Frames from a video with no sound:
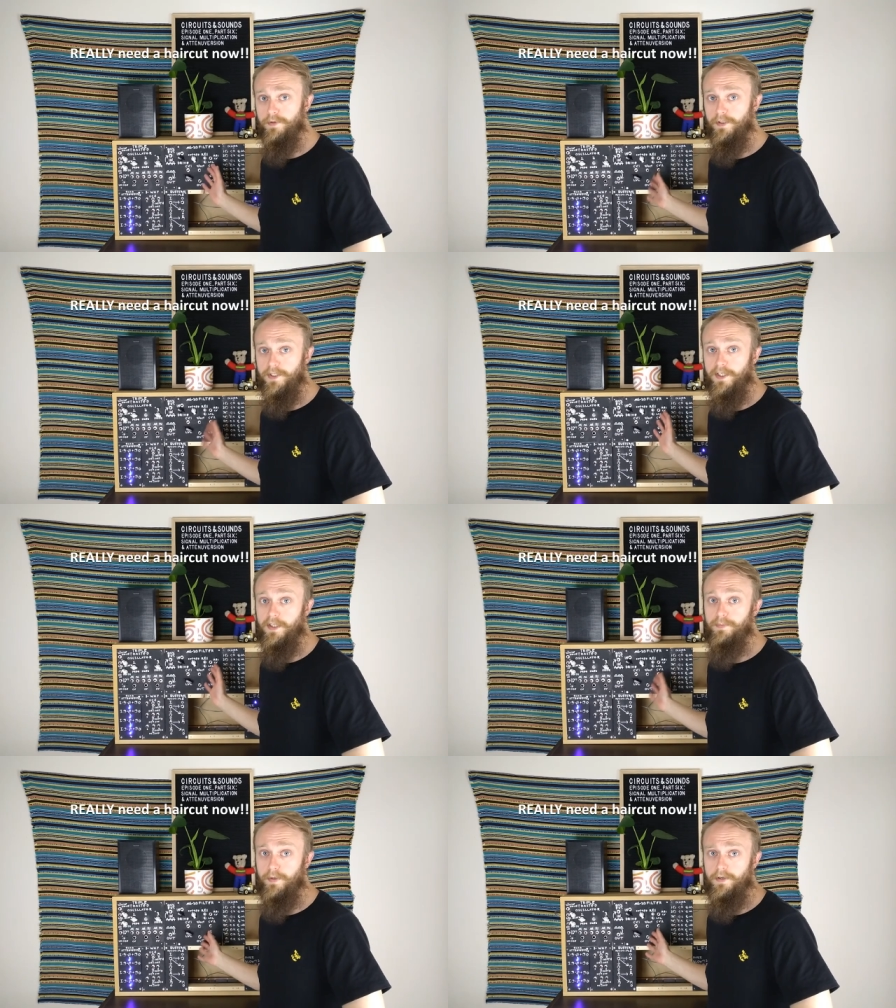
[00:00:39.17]
to put
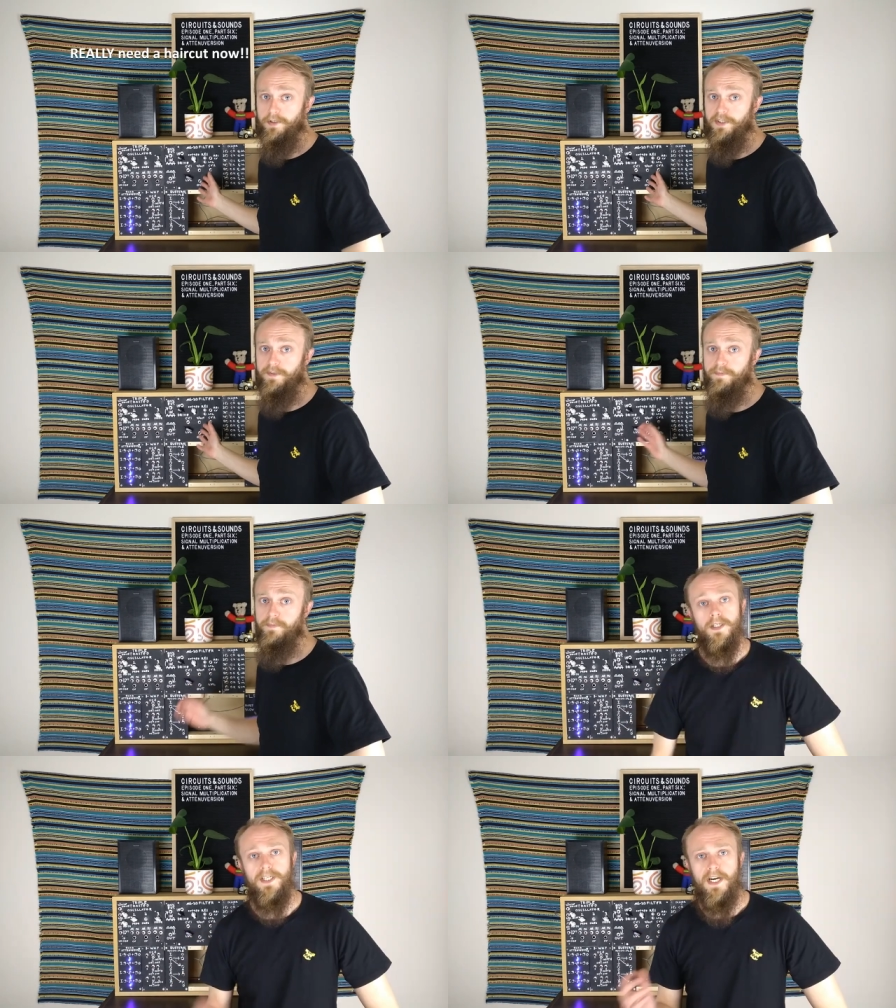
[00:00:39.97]
inside the box.
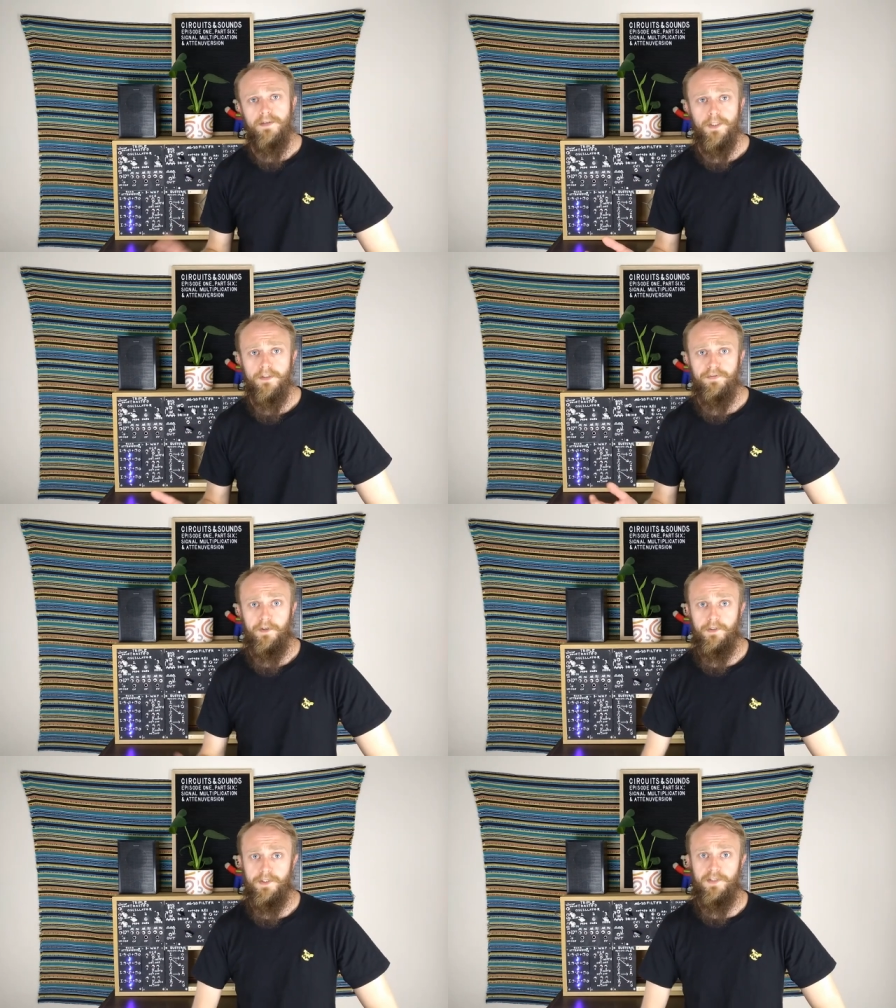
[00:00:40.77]
Today we're going to
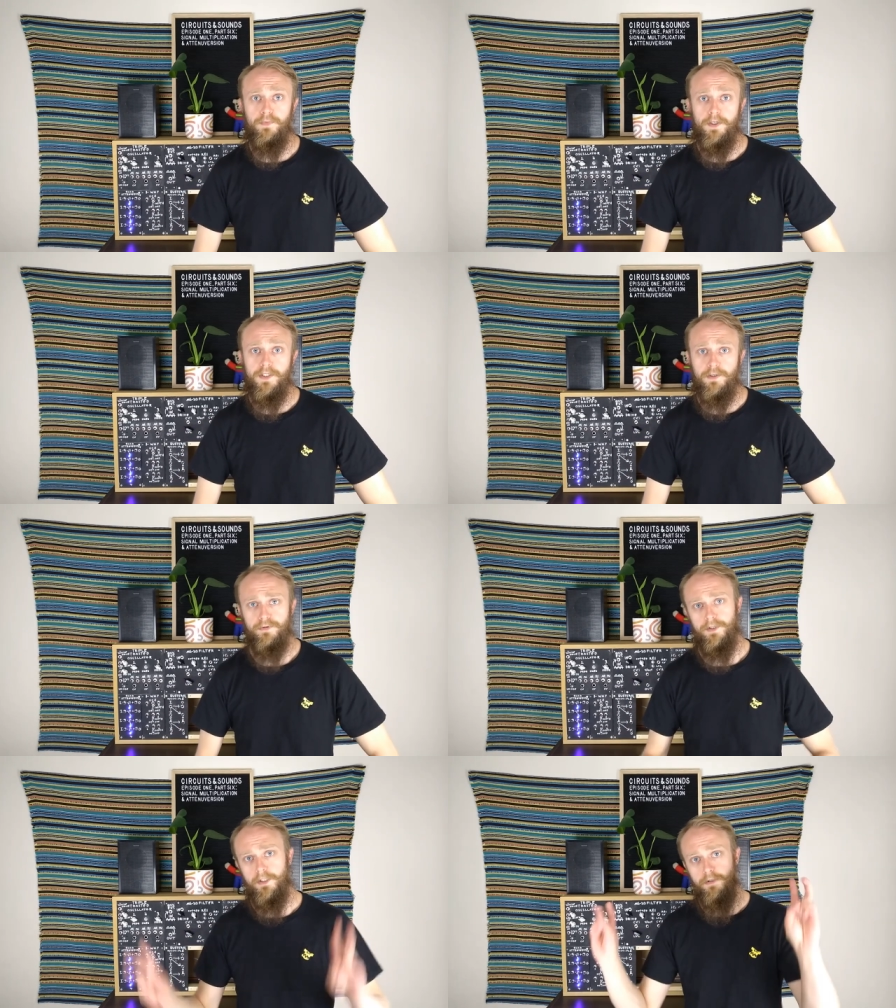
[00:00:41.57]
focus on what is
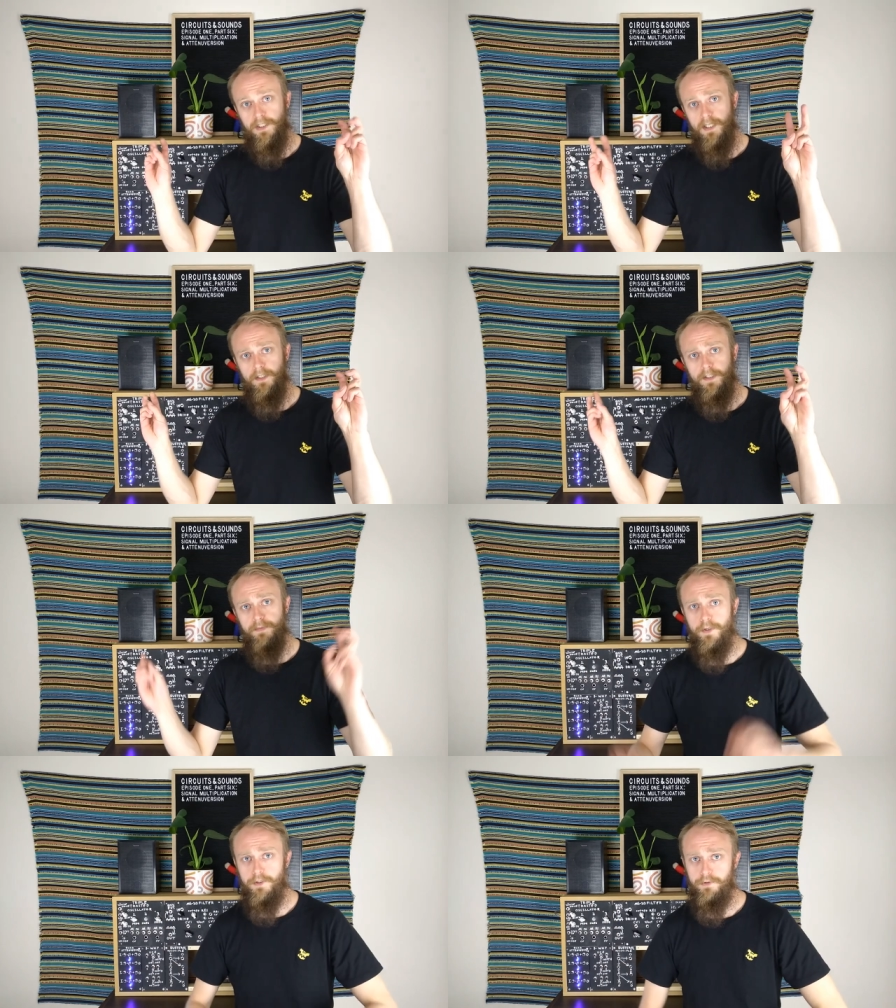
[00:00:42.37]
called the utility
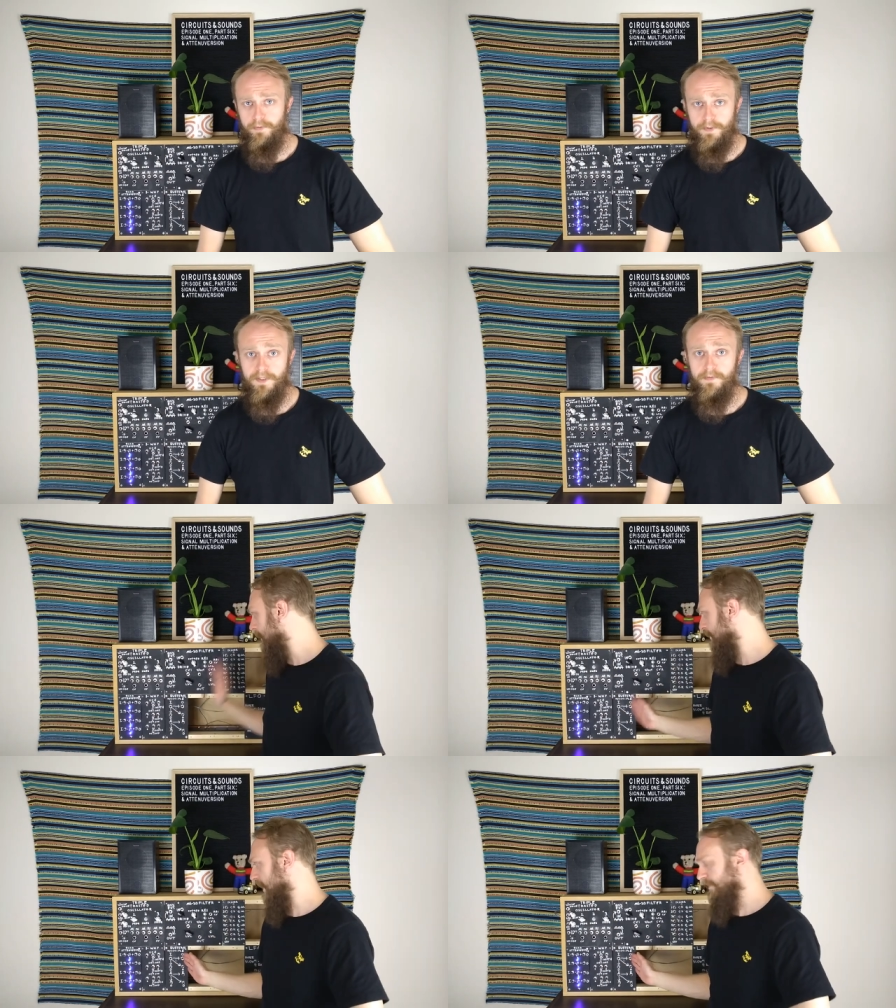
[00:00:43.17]
modules,
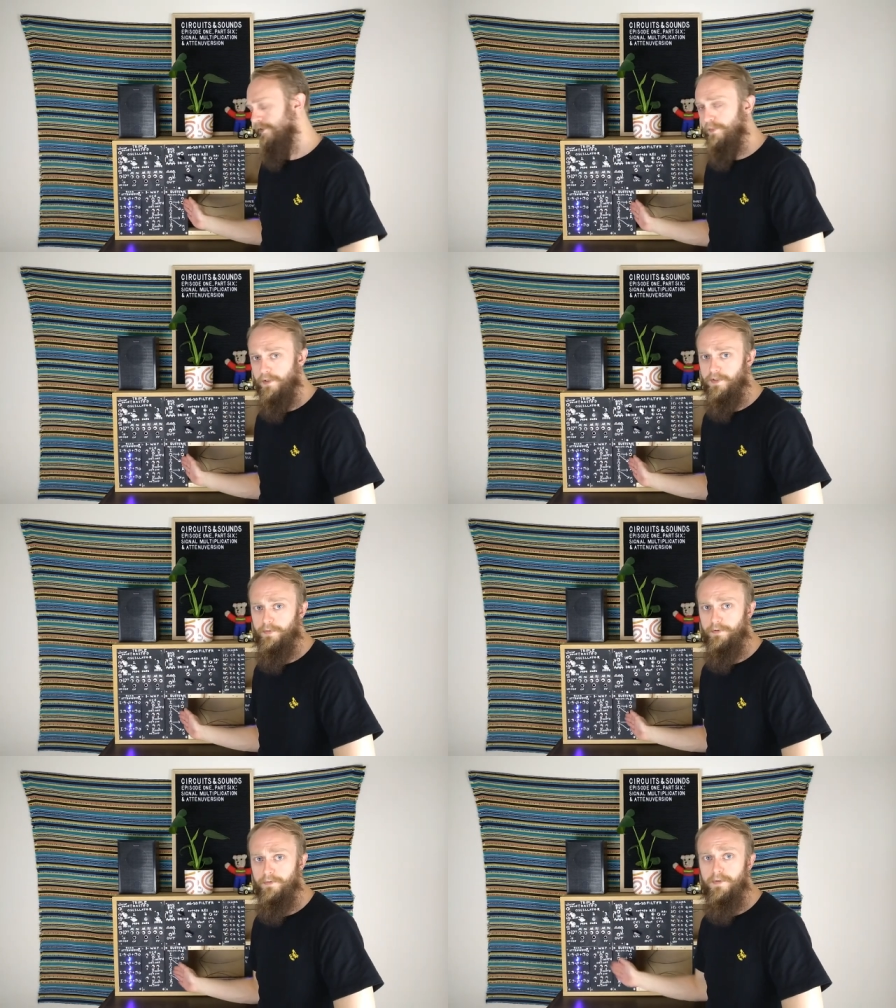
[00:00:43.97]
the buffered
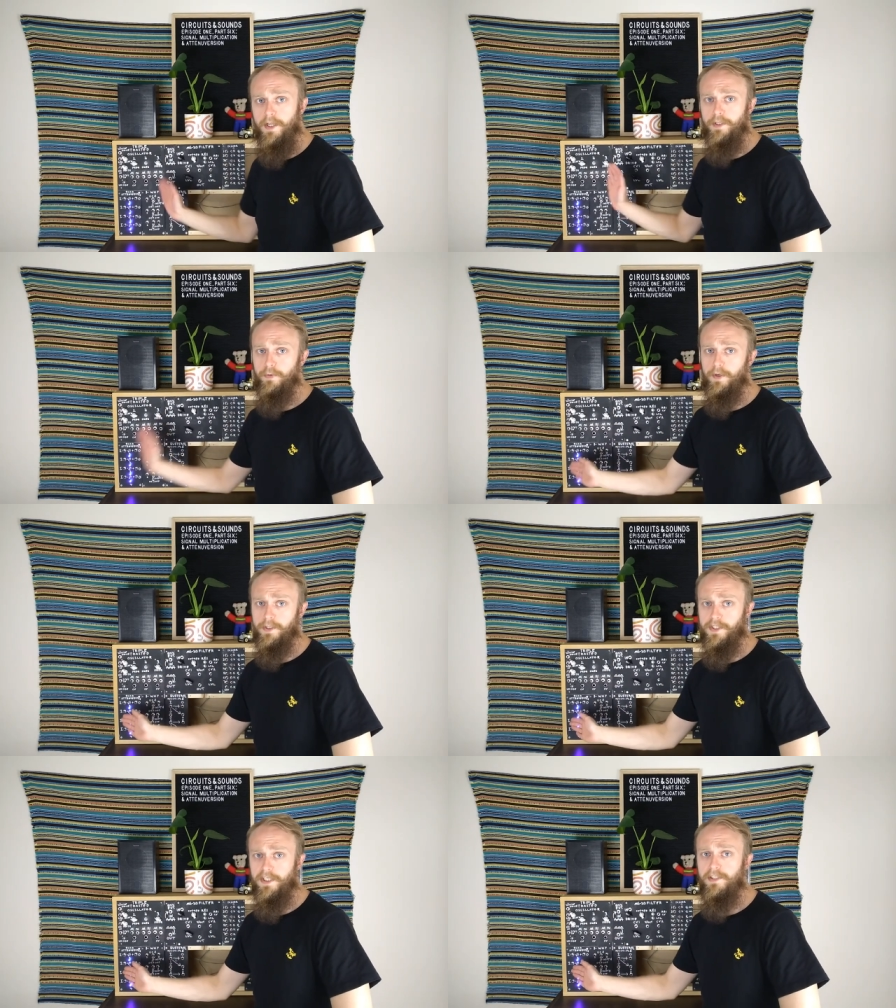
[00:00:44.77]
multiple and the quad
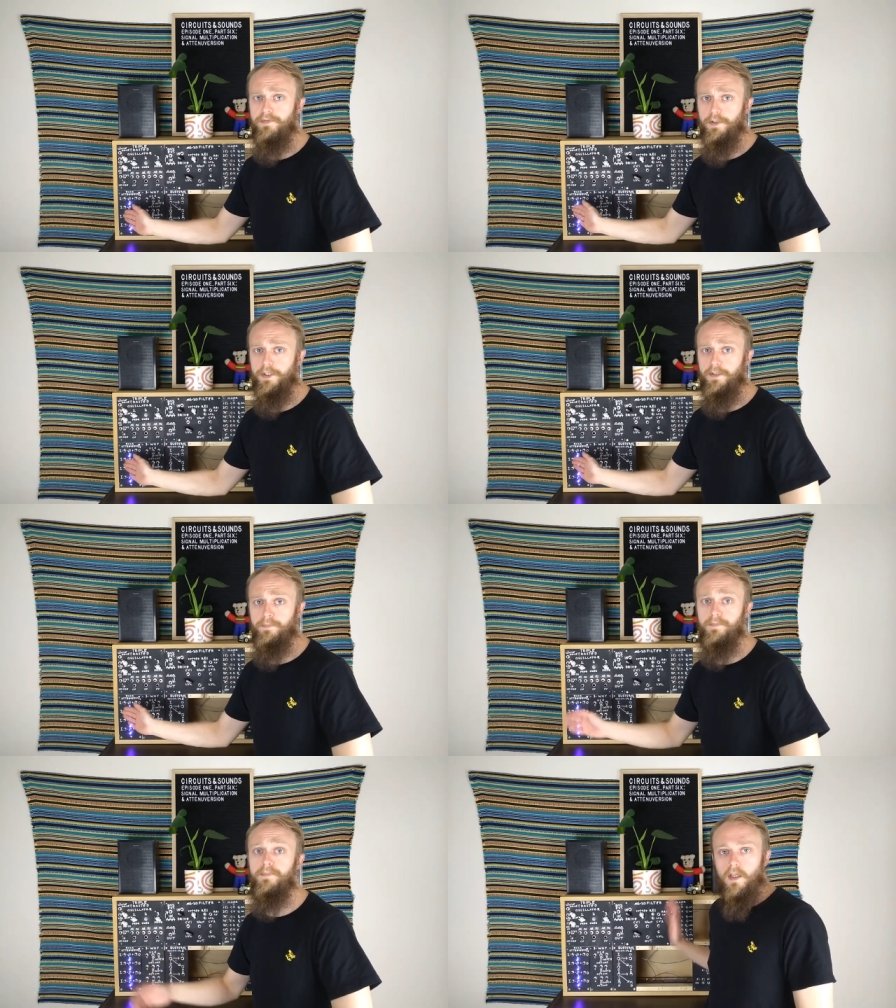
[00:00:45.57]

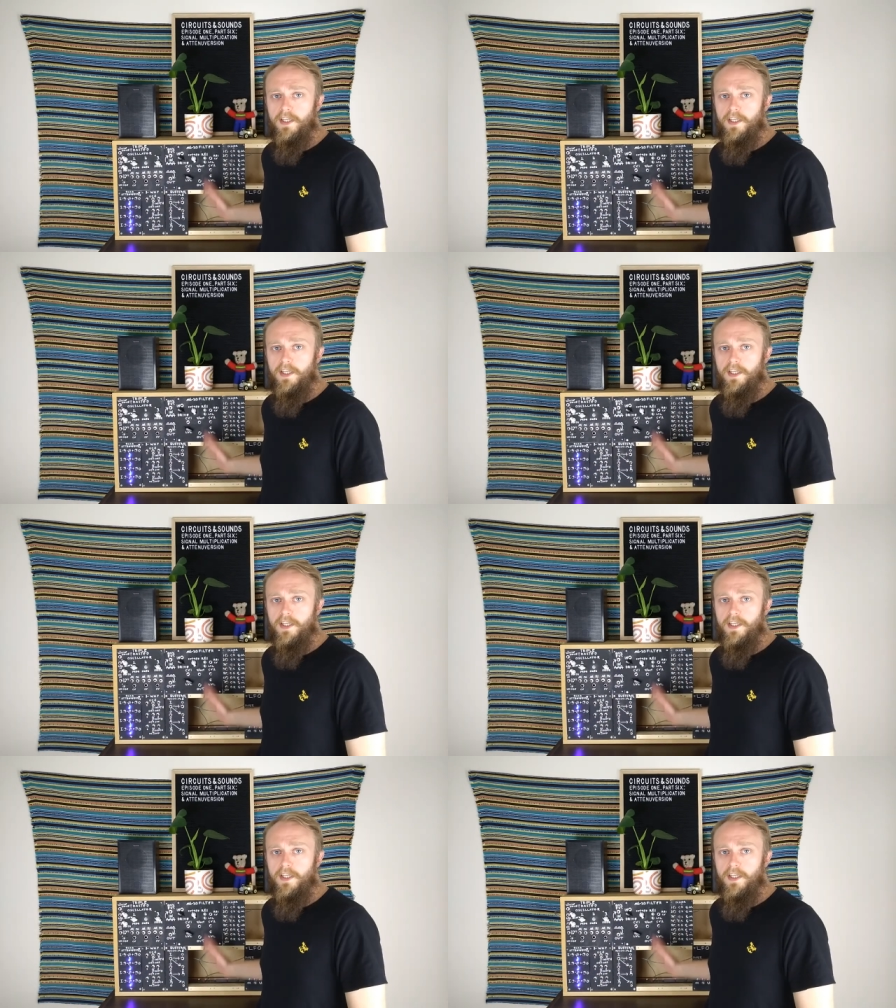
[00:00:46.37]
attenuverter.